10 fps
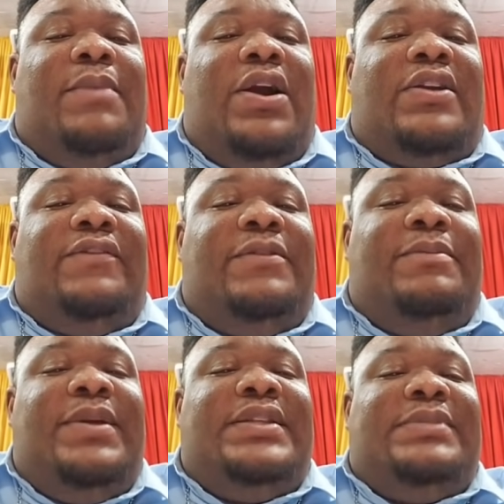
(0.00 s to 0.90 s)

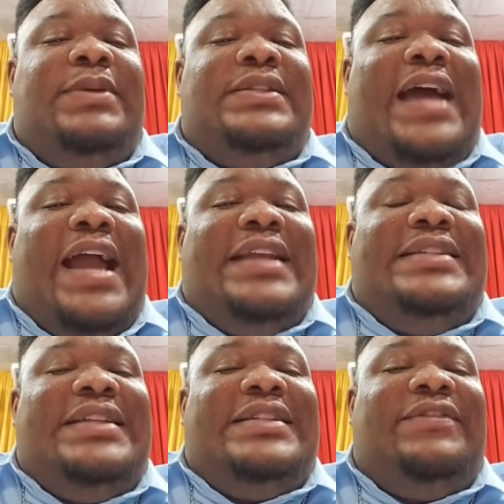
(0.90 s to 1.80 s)
cult. You feel what
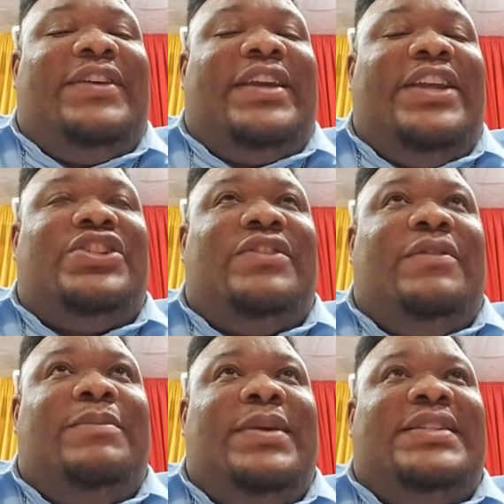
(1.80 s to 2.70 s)
I'm saying?
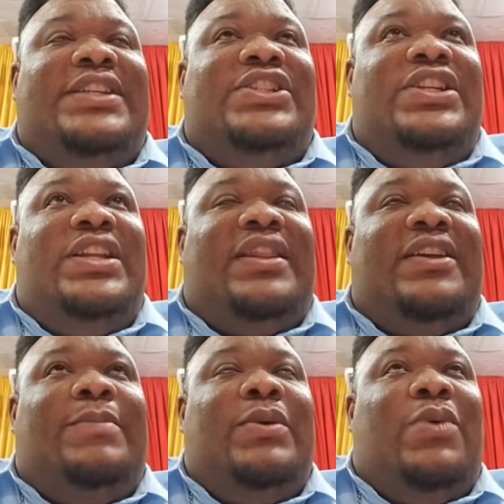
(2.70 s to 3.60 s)
And I
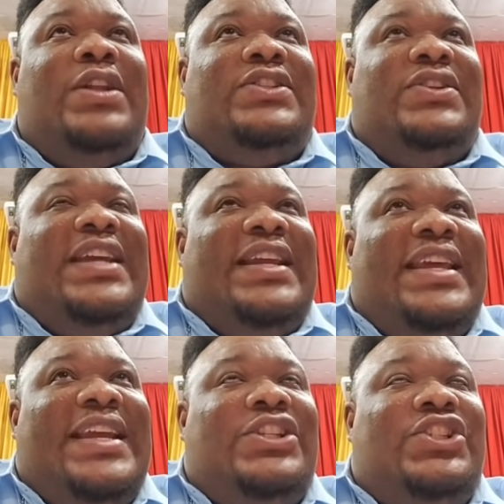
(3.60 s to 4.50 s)
understand that the
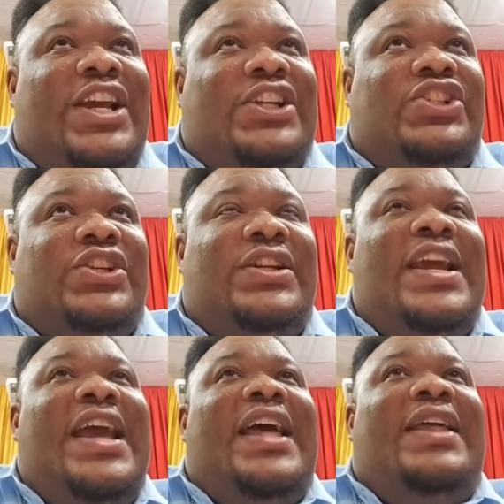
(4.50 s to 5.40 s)
police has seized a
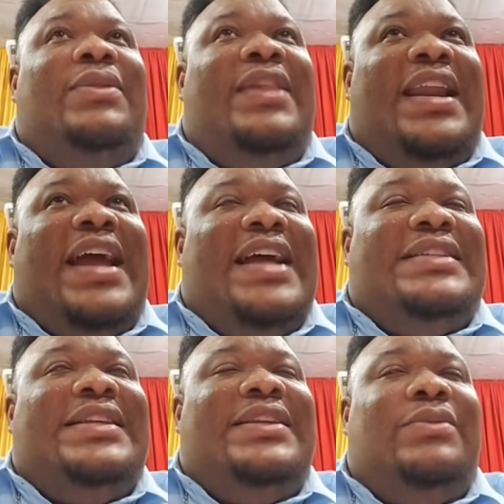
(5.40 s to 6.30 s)
laptop from senior
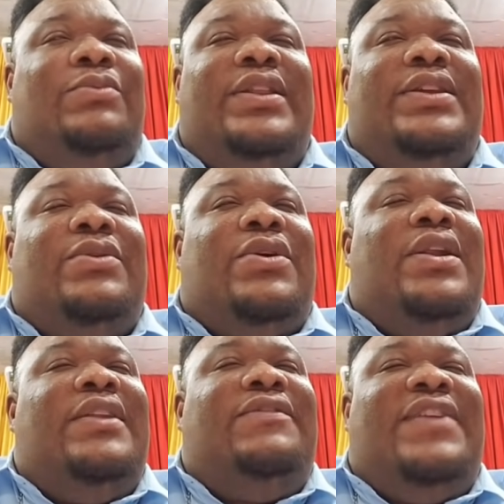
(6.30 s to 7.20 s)
member of Pathways
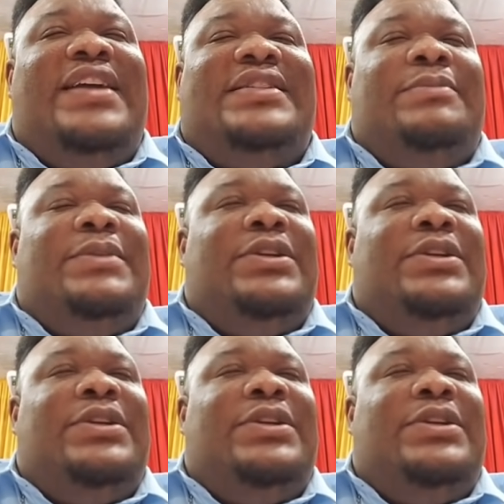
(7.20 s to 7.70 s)
International